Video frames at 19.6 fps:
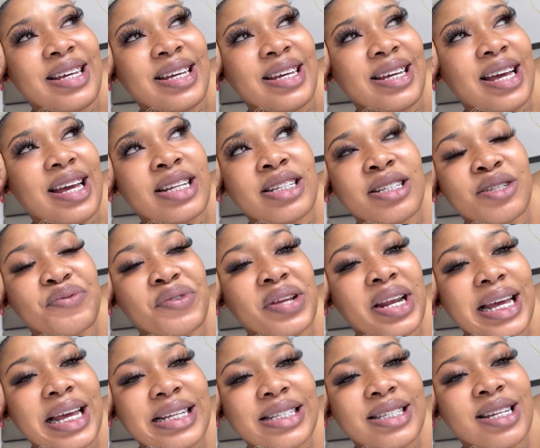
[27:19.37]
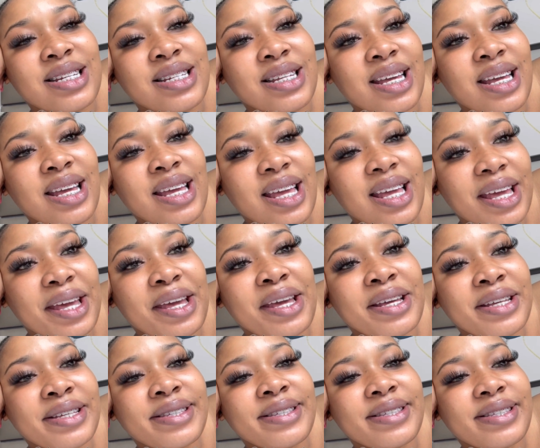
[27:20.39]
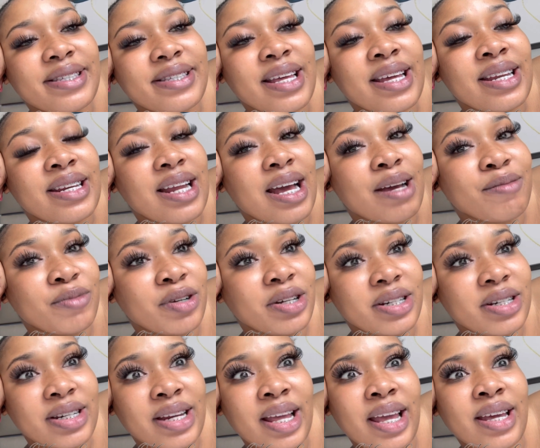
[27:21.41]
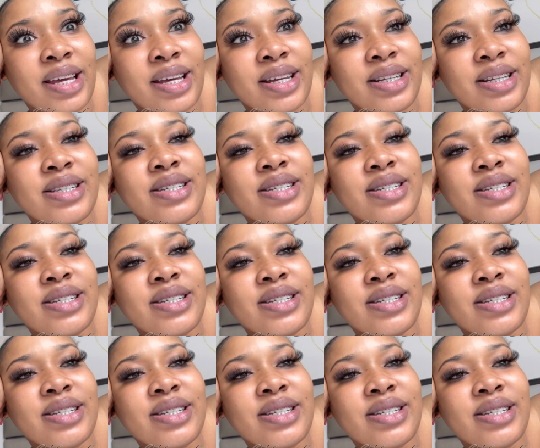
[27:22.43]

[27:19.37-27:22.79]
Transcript: just feel like Sunday is, and I'm not naked,